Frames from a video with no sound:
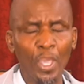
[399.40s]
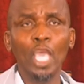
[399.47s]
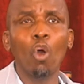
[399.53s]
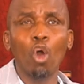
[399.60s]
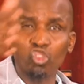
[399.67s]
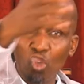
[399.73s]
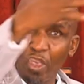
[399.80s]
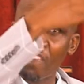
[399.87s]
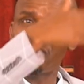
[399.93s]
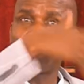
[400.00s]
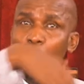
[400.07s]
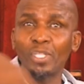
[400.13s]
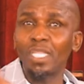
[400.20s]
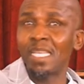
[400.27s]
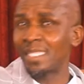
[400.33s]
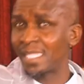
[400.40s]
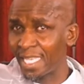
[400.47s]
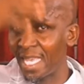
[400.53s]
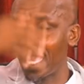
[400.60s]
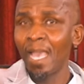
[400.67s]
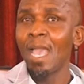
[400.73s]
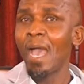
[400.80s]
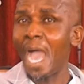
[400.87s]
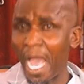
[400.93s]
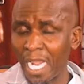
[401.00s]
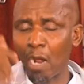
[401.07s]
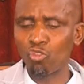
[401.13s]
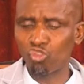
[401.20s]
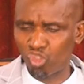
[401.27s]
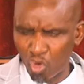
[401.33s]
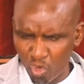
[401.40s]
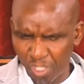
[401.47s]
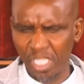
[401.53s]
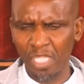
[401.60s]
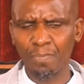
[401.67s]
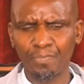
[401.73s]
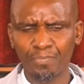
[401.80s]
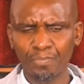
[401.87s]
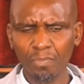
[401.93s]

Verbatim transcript: We also have mountains here around Solusi.